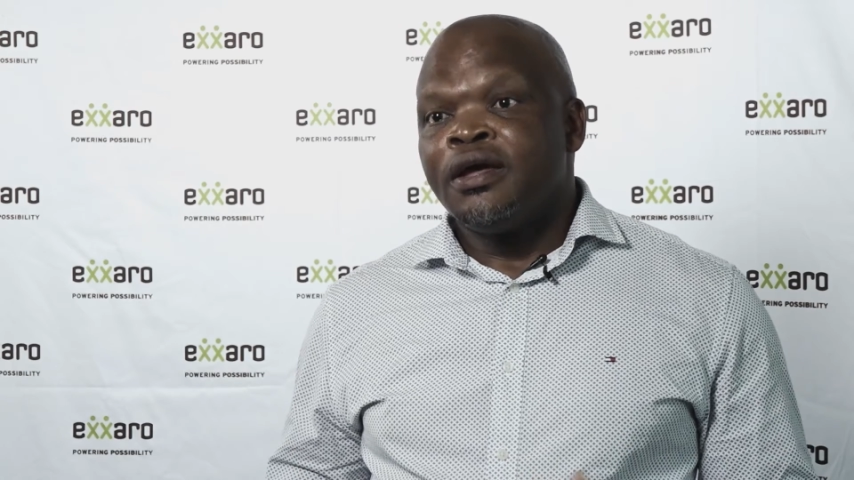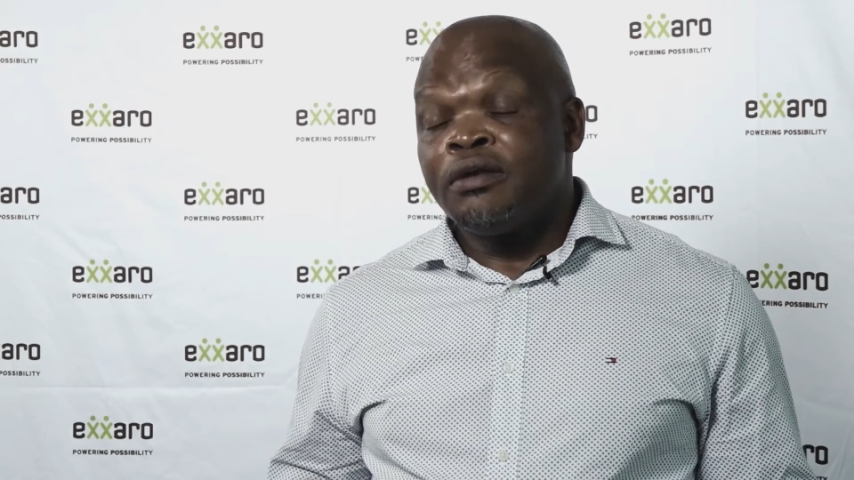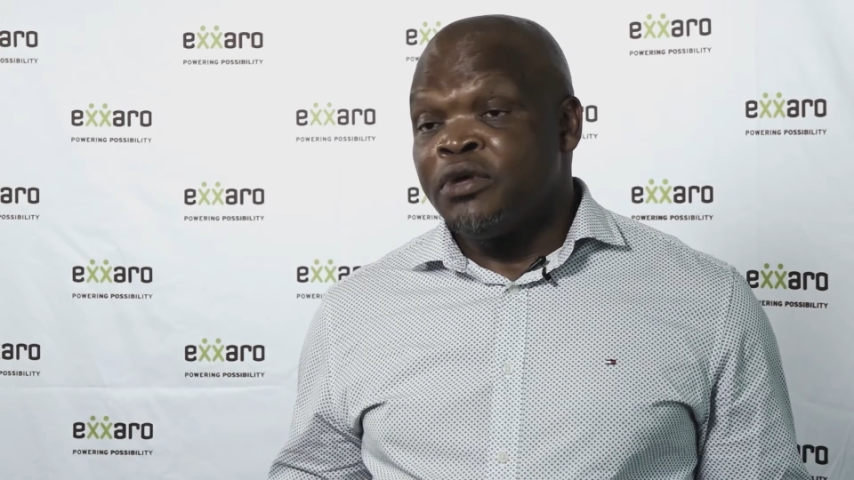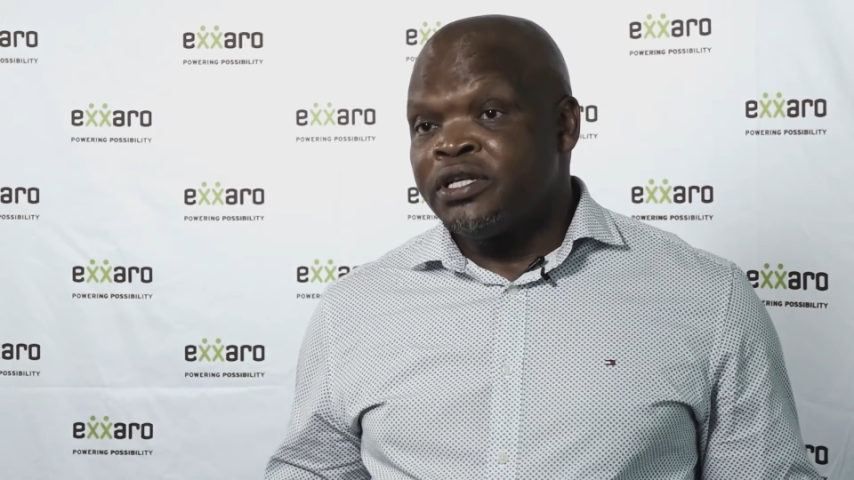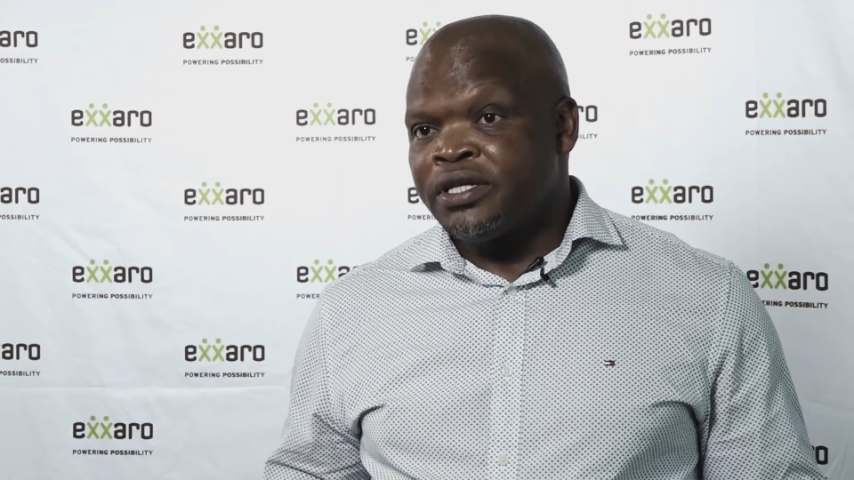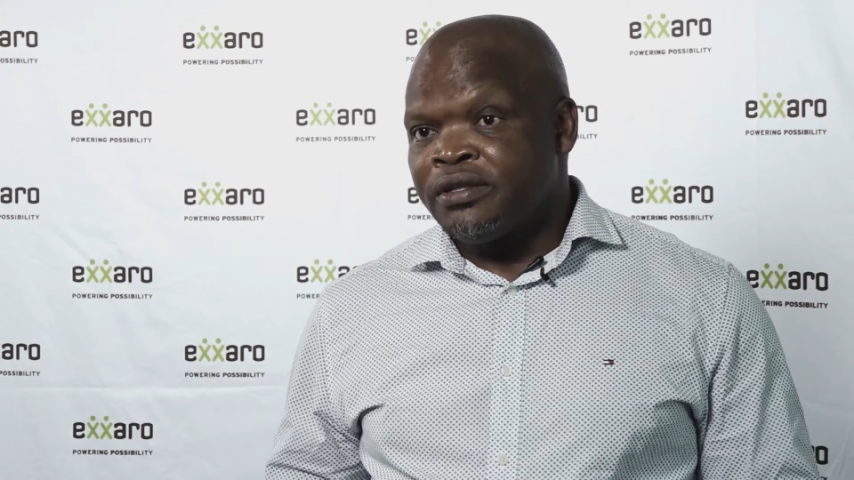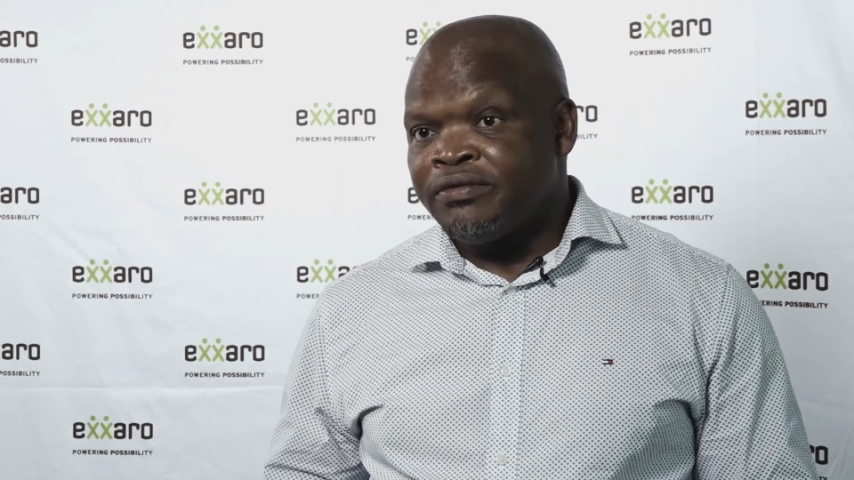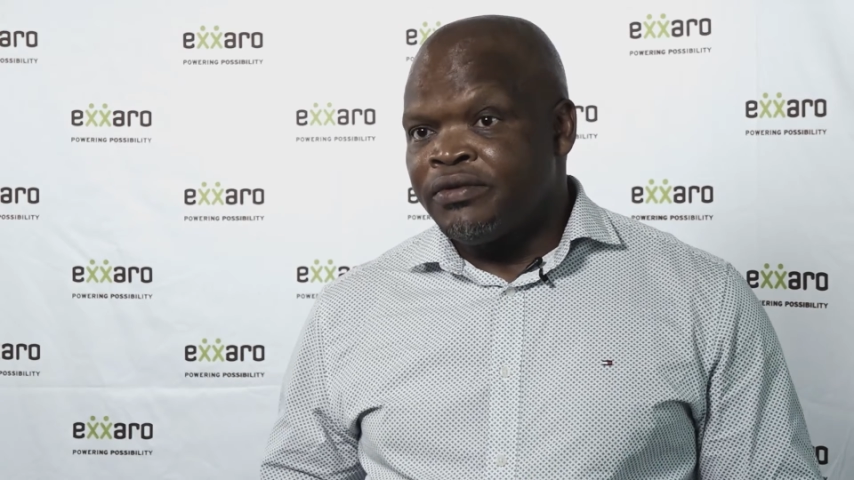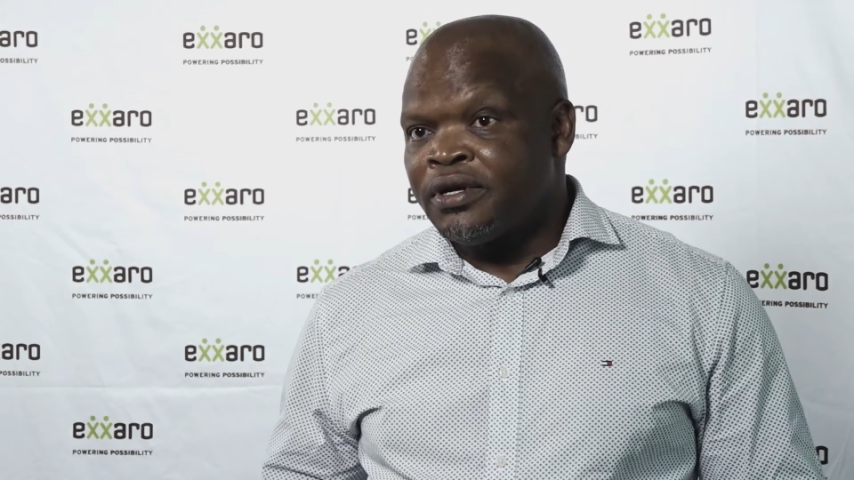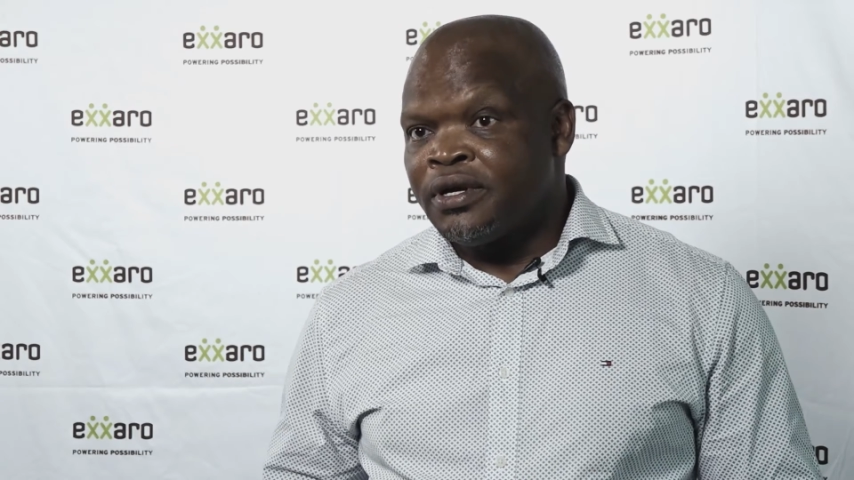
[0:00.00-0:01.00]
and make South
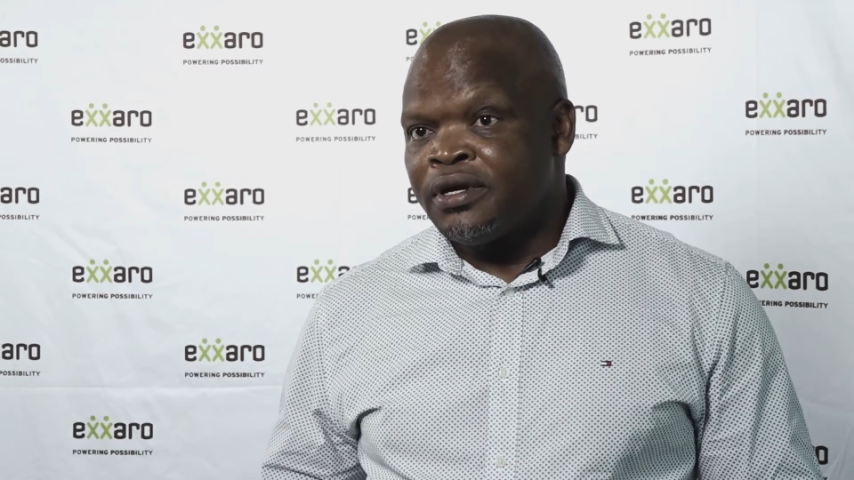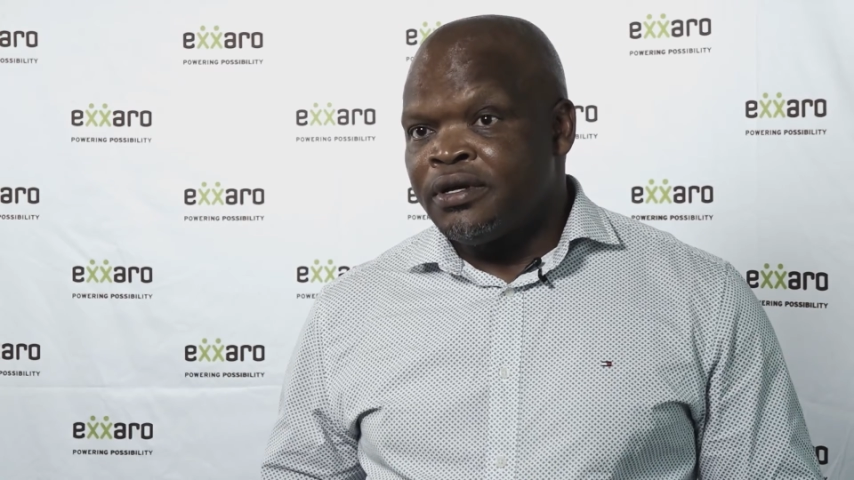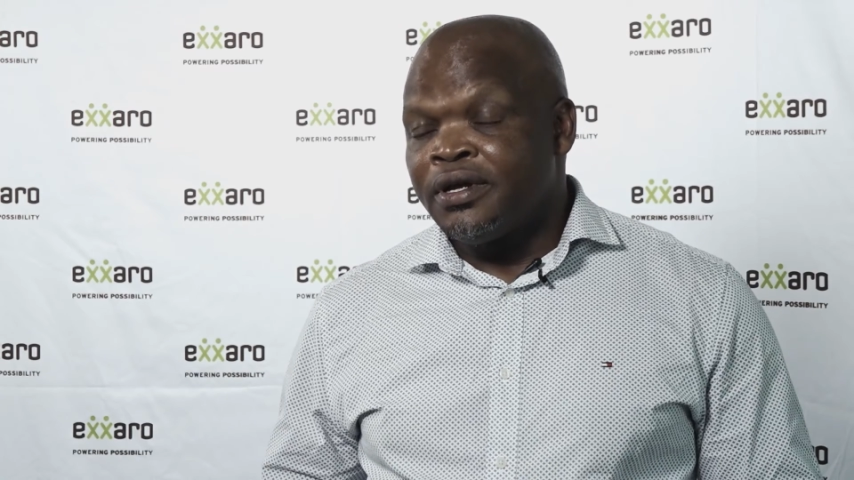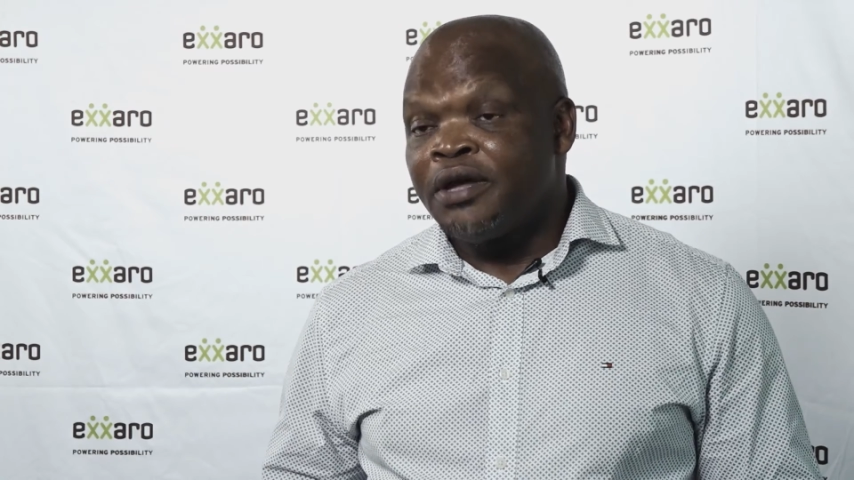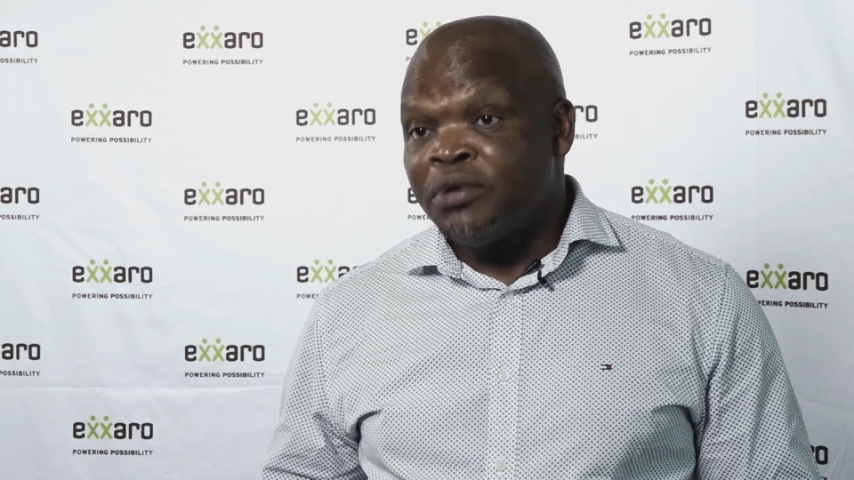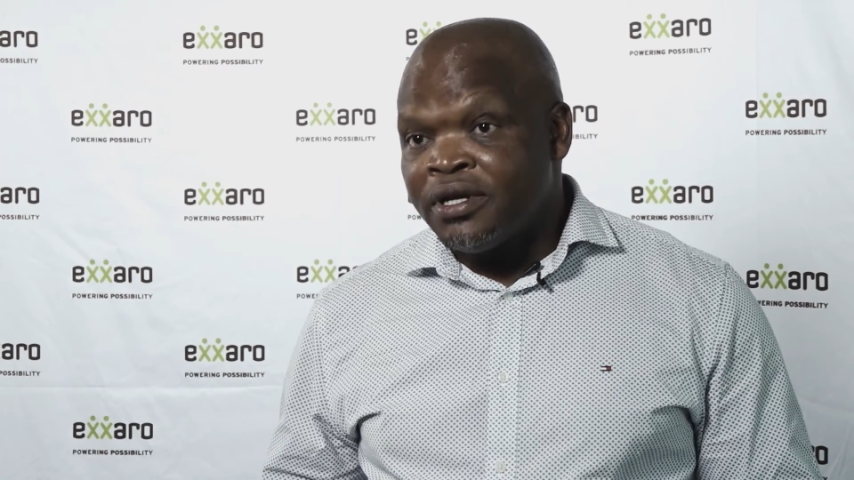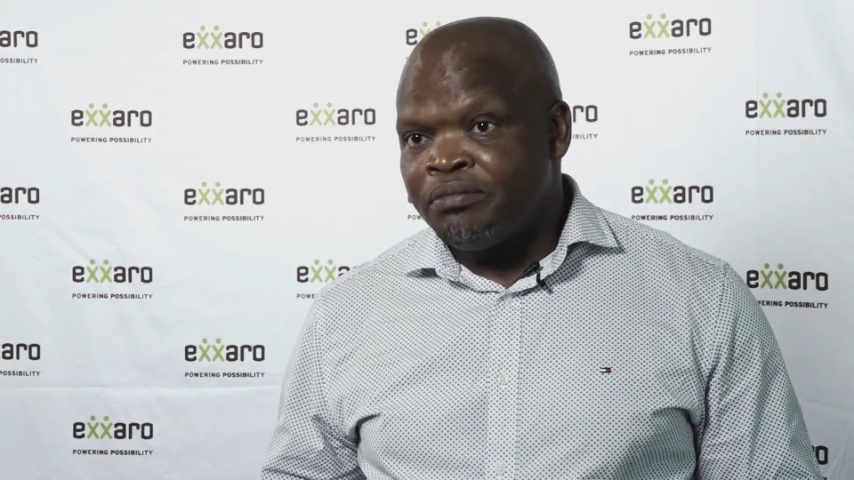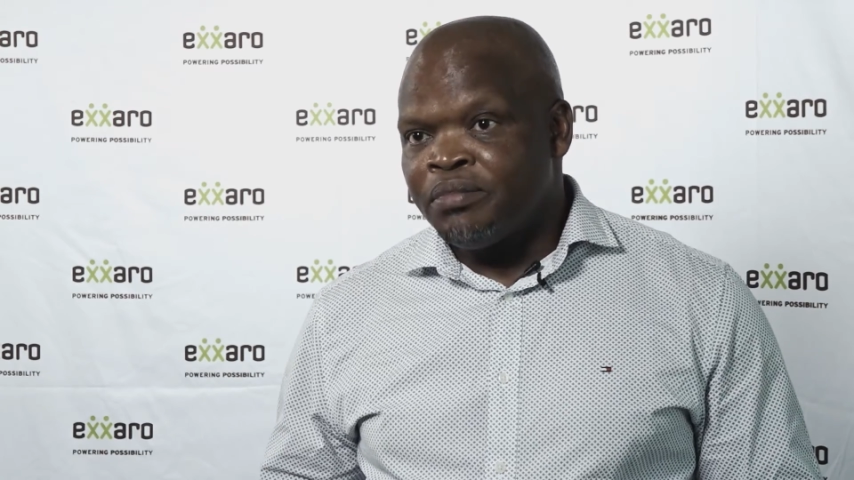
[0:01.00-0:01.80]
Africa a better